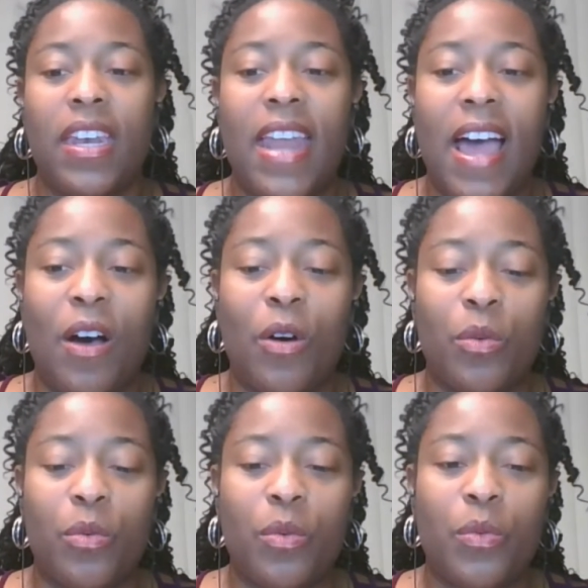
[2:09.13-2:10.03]
Now,
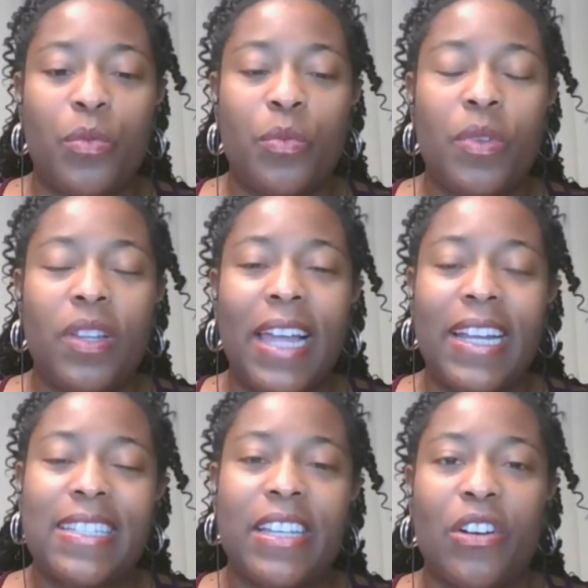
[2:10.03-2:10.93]

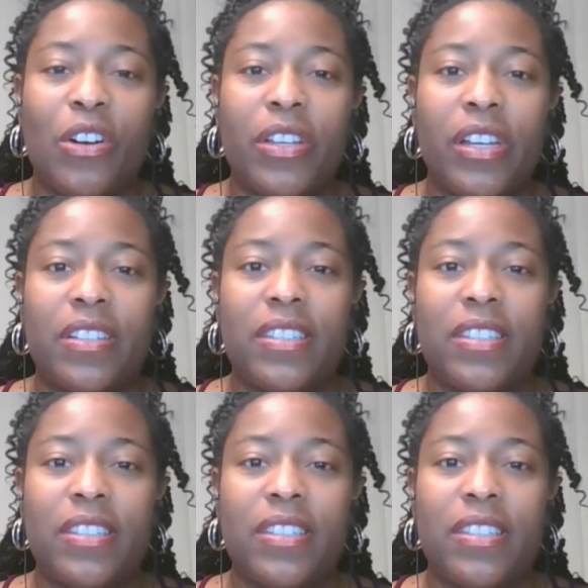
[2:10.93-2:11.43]
like I said earlier,